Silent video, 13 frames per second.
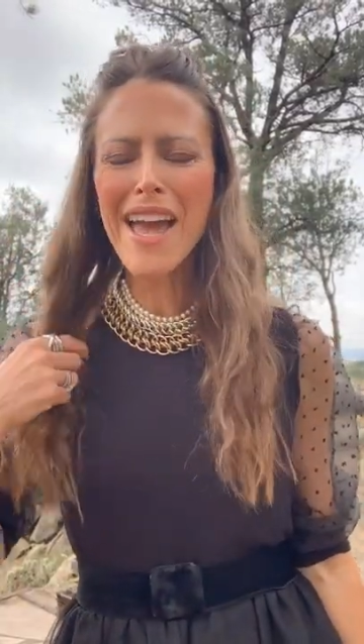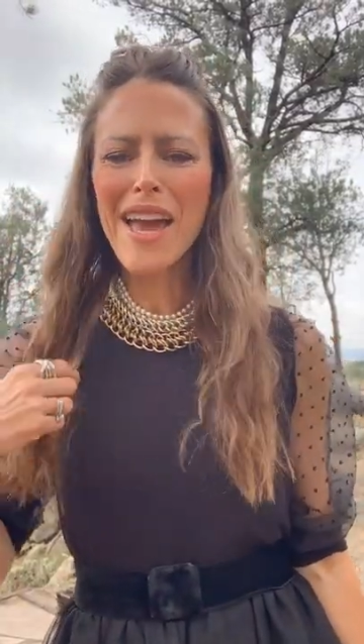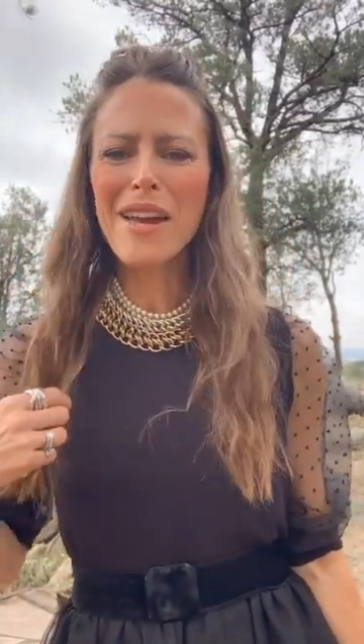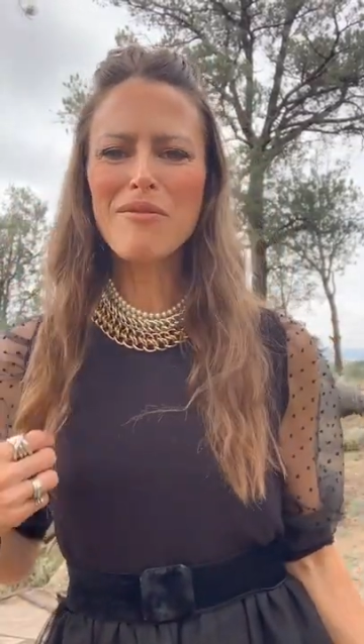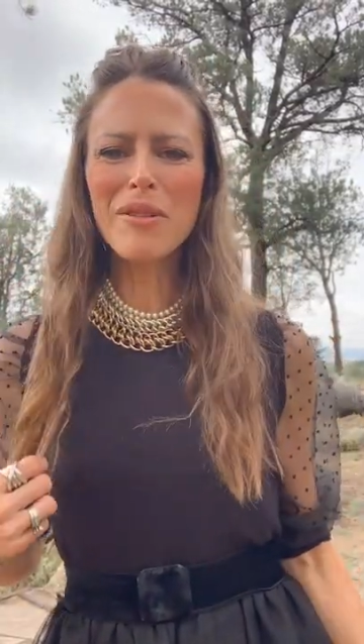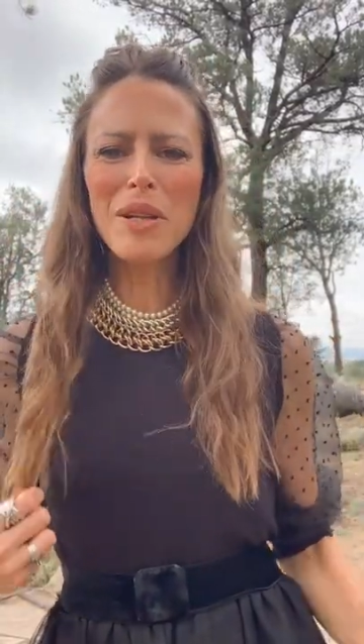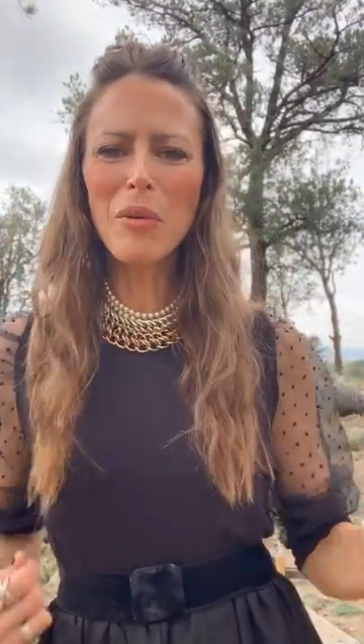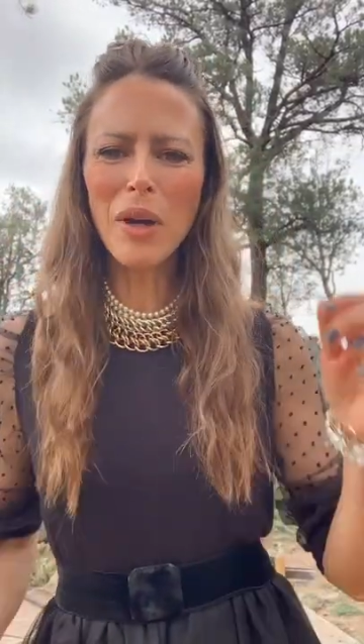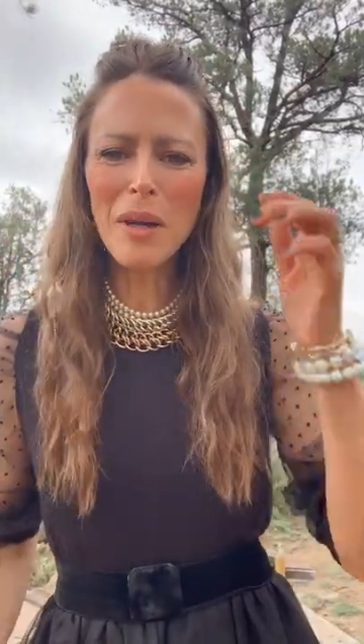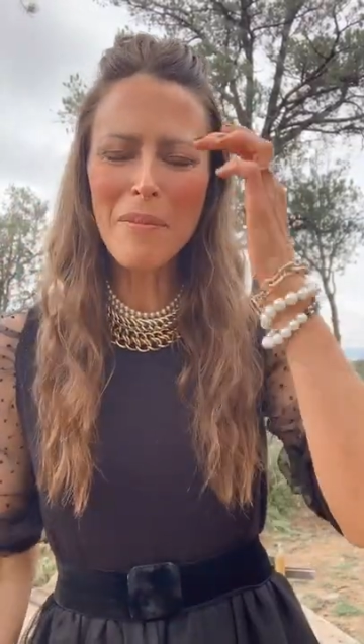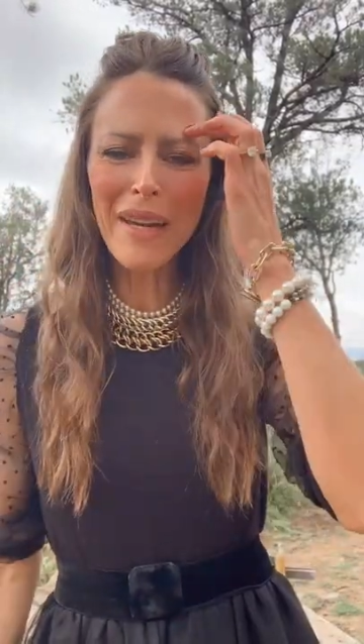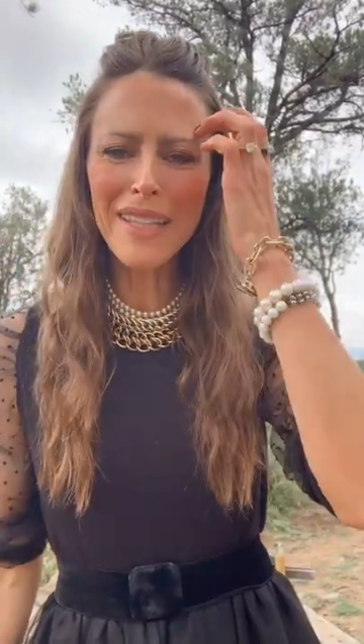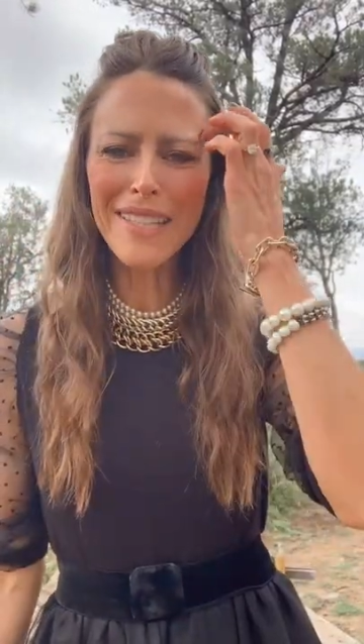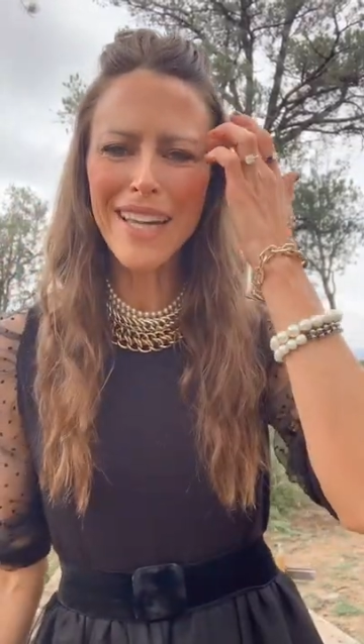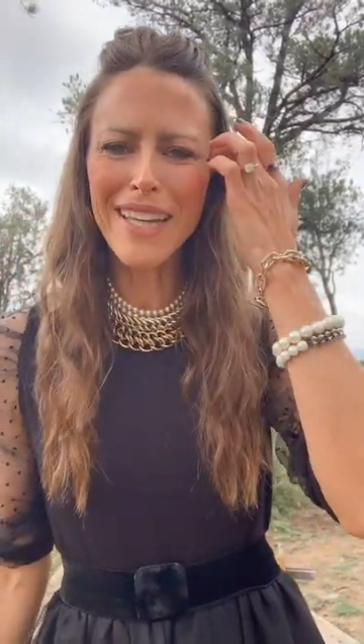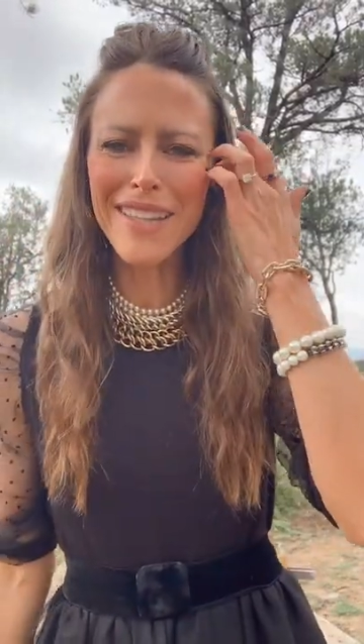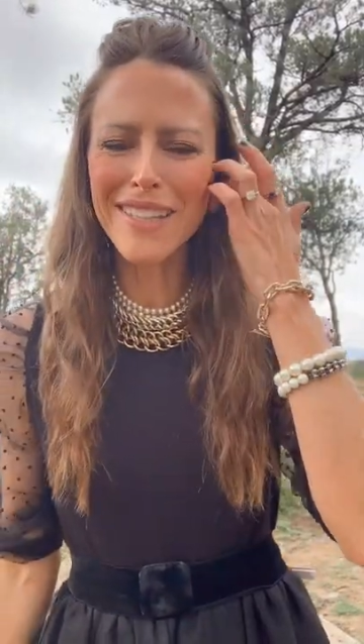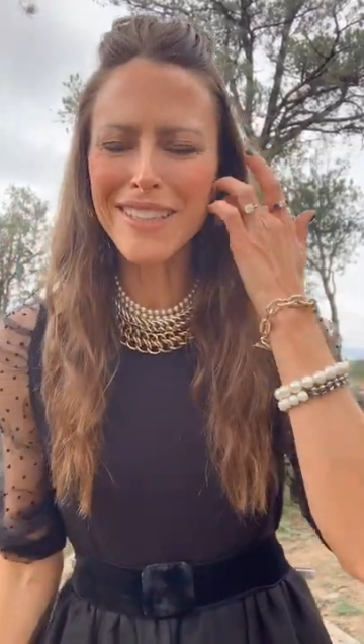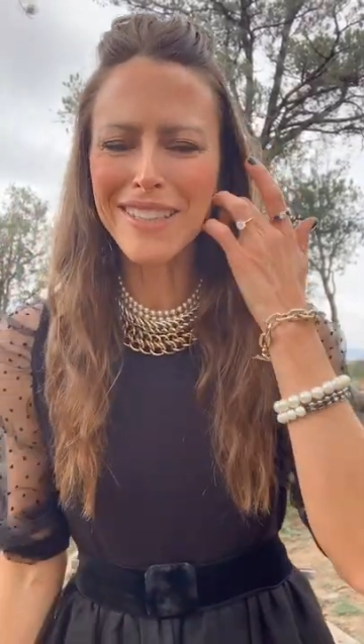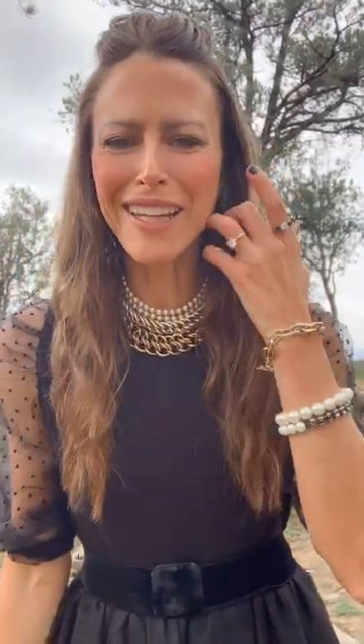and really want to maintain
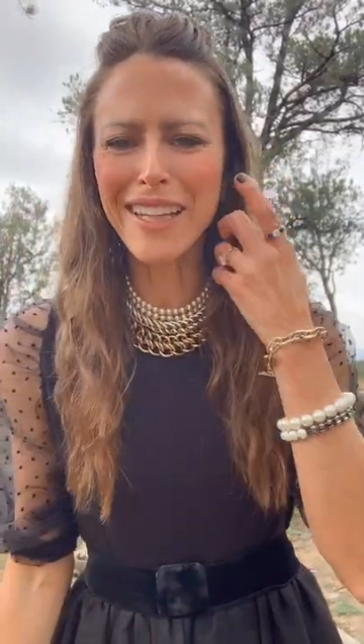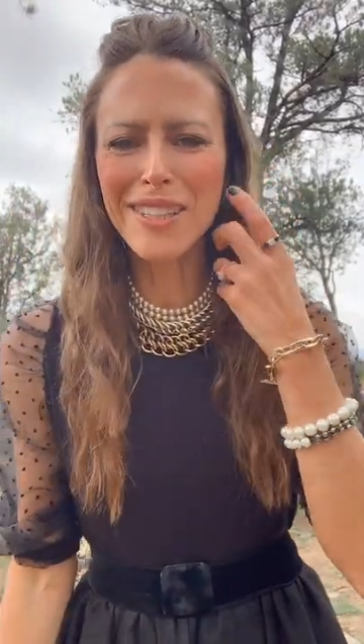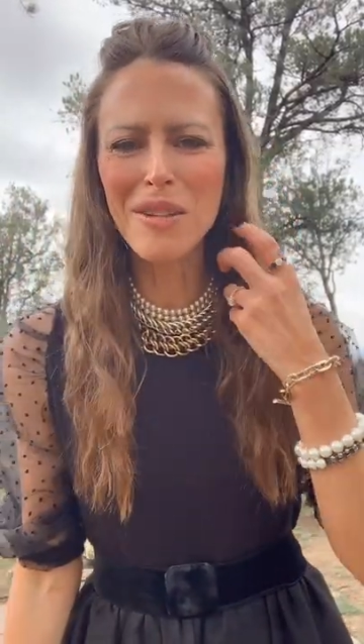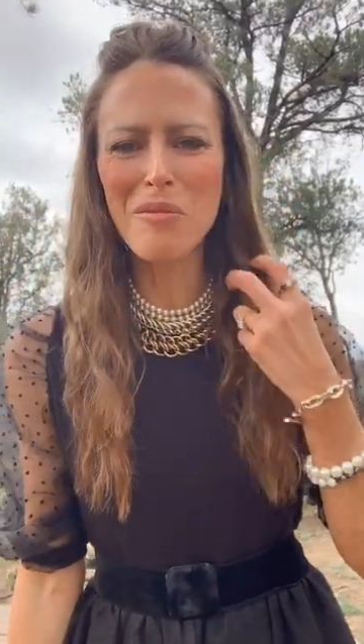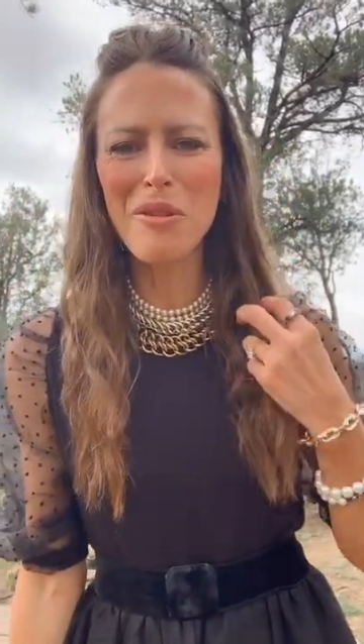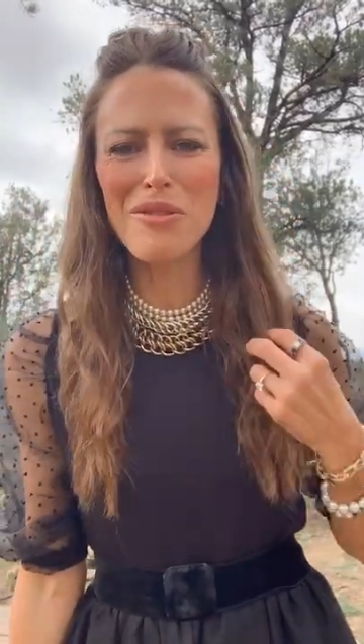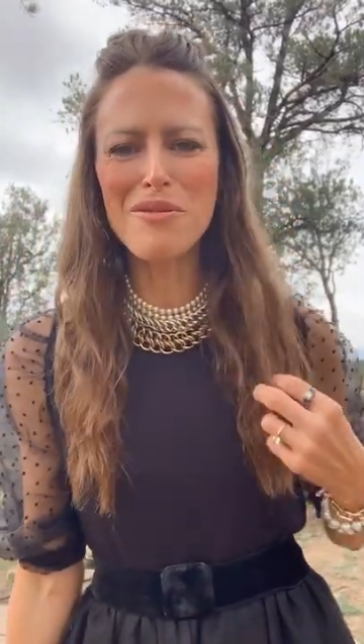this connection with